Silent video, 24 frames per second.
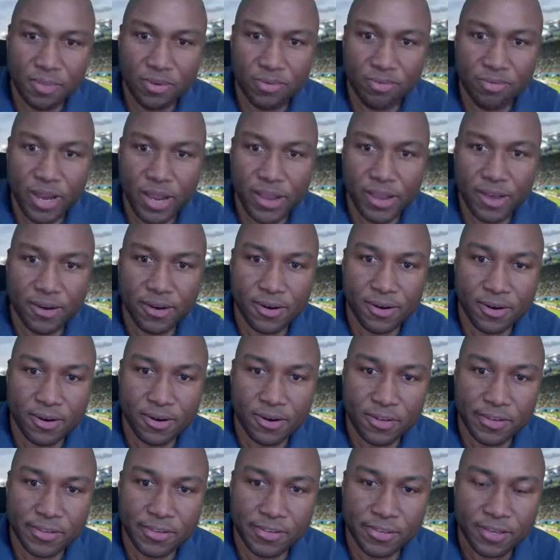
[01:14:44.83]
Reggae
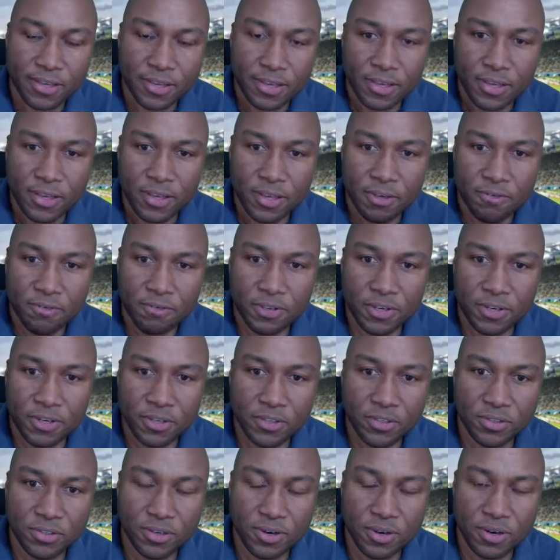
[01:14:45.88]
Girls
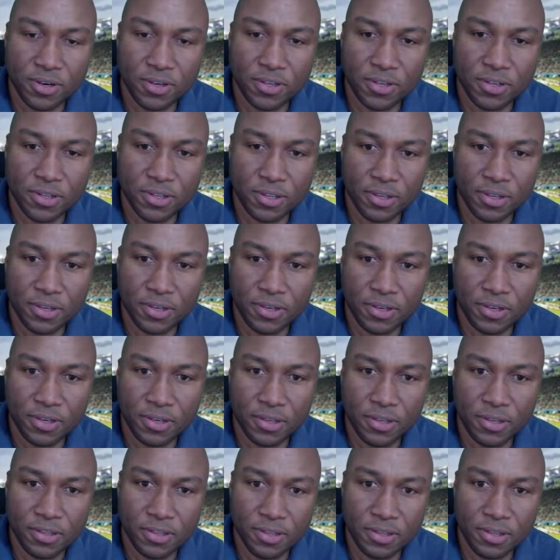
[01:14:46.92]
finished third
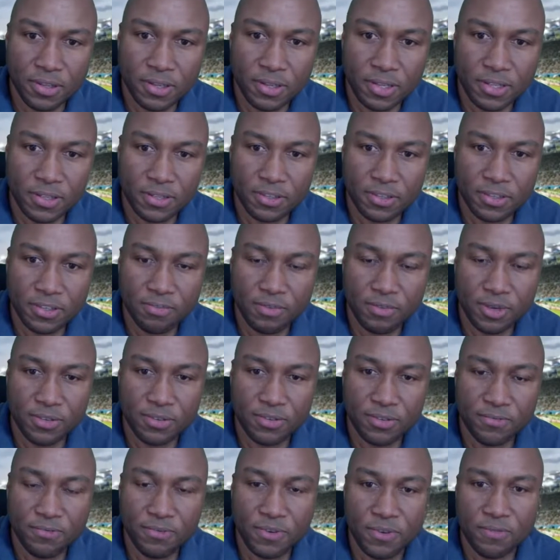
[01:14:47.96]
in this
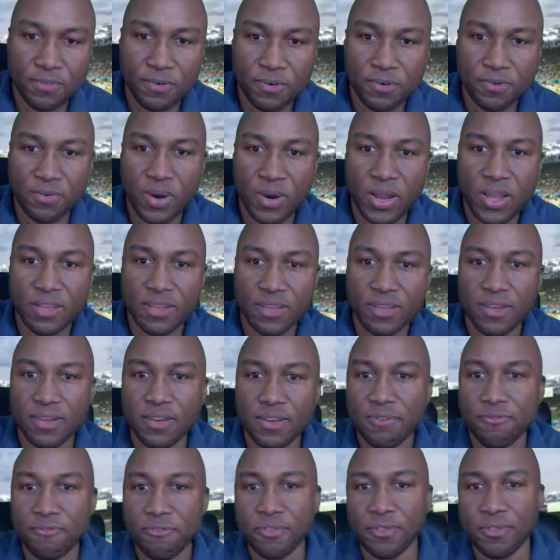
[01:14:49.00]
month's FIFA ranking,
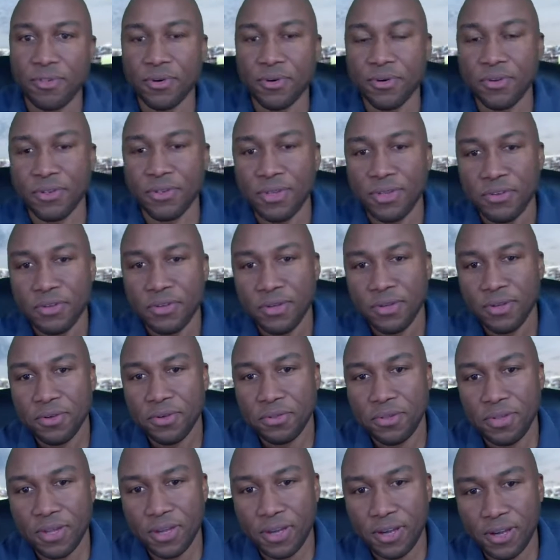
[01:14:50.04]
even though
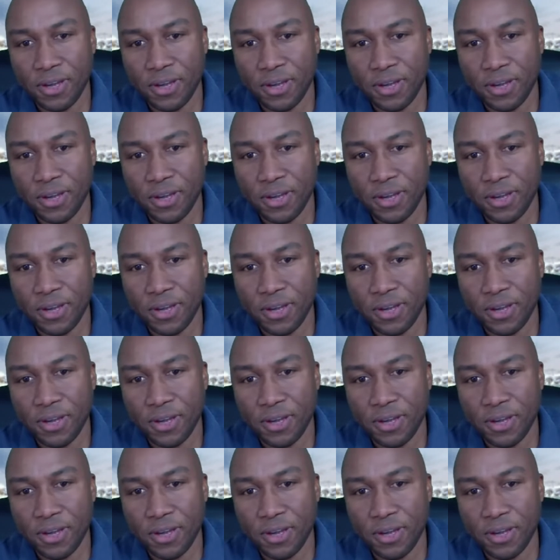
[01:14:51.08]
the